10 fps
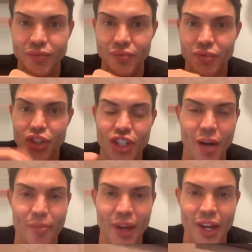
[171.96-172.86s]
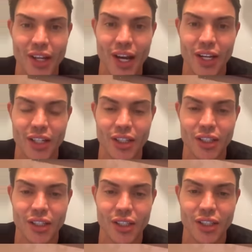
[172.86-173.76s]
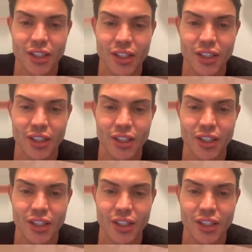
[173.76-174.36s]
Oh, I think I've got to put the at in, hold on.